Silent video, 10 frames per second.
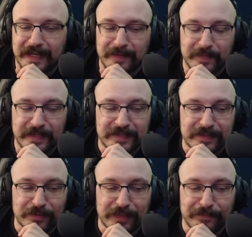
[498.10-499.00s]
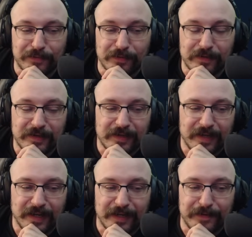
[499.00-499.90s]
a main skill level
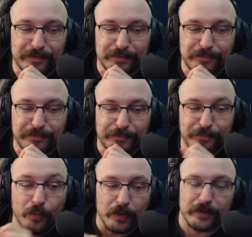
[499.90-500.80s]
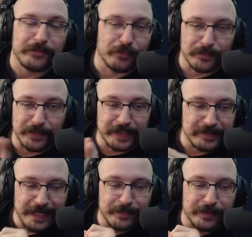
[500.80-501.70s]
uh, four for big
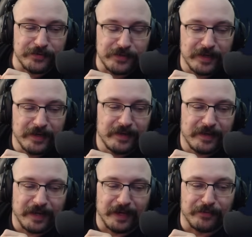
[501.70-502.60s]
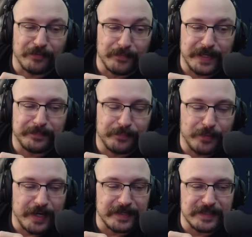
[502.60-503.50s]
damage uh, for big
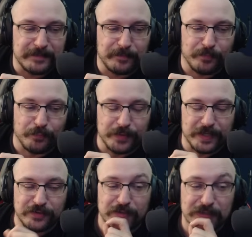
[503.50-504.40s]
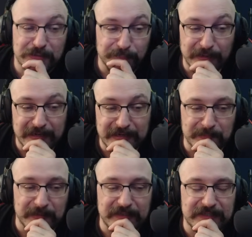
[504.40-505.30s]
price, because you can just buy a
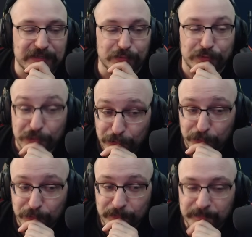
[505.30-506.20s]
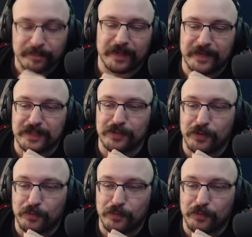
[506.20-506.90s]
main skill two that's low